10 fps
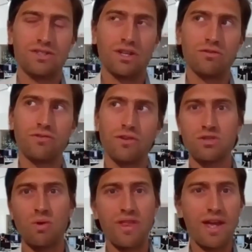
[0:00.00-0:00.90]
So
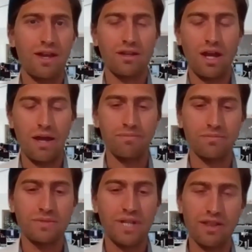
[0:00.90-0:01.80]
first, when they're
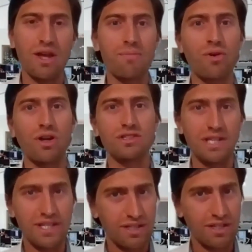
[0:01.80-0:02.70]
getting their
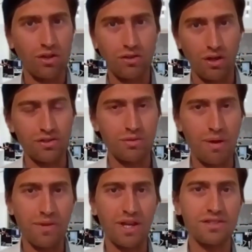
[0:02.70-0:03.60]
products listed
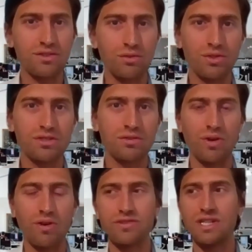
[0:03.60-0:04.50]
onto NBS source,
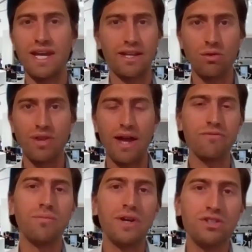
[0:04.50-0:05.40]
we're obviously getting all that
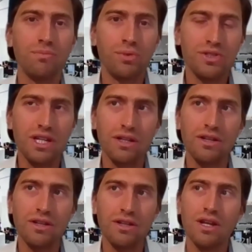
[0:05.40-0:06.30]
information put
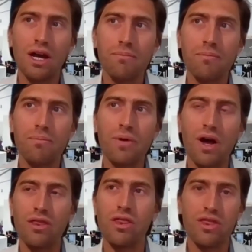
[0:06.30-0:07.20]
in.
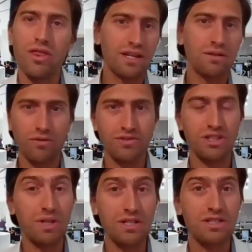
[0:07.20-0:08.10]
But they can
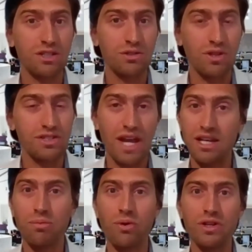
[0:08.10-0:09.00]
obviously be in touch with us at
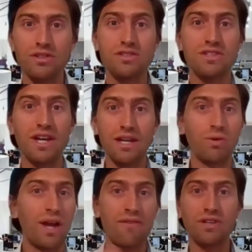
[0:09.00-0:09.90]
any point to say
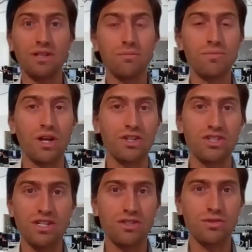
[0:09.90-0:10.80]
we're having
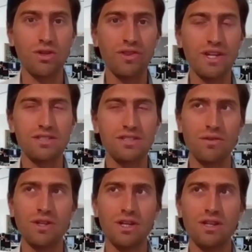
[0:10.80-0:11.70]
production issues on this.
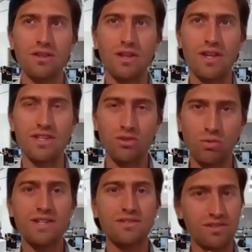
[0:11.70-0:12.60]
So there's
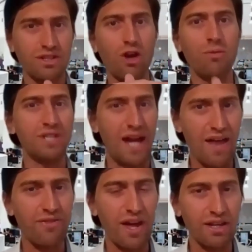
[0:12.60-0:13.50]
always the scope to
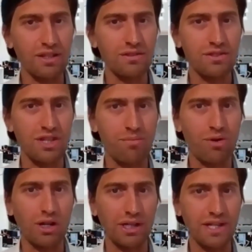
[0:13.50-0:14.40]
add that in to their
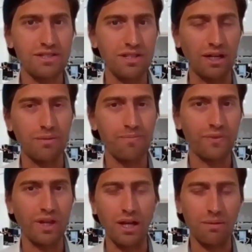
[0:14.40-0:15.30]
product listing
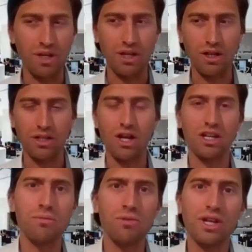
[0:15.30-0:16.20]
and
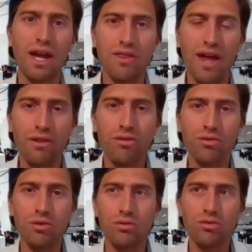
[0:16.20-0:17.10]
kind of communicate that
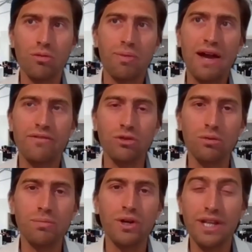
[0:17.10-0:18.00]
through the
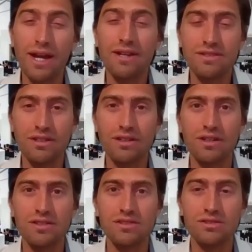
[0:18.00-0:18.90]
platform. But yeah, it's
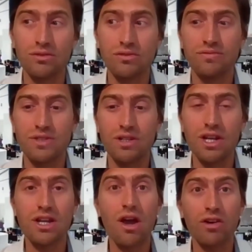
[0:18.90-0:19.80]
a sort of
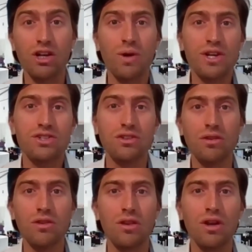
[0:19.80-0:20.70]
certainly a current
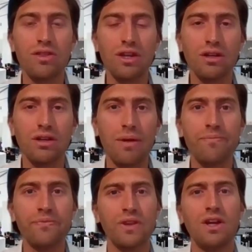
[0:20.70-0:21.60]
question that I think
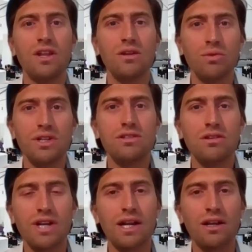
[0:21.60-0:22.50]
that we need to
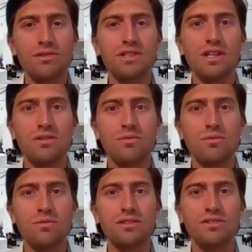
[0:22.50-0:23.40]
look at closely as
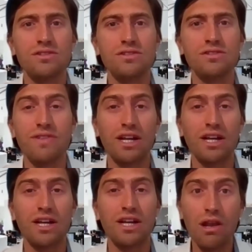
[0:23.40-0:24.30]
well to see if that
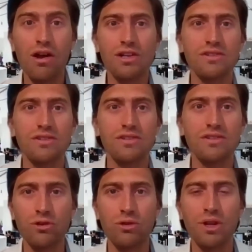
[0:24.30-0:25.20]
can be an alert of
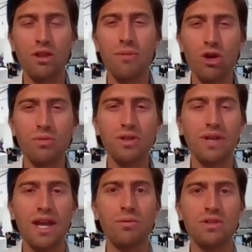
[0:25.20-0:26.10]
some form. But at the
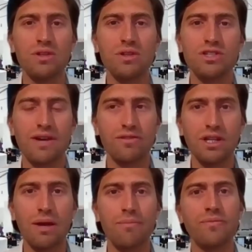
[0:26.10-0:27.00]
moment, yeah, we just have
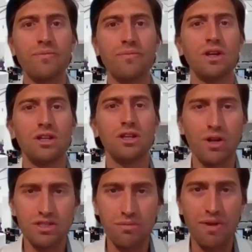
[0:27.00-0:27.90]
the
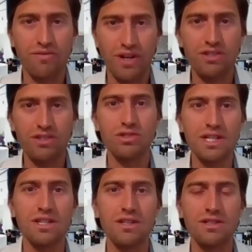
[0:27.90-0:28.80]
products and the manufacturers
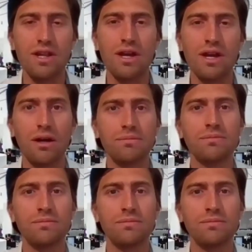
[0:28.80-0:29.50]
listed as they are.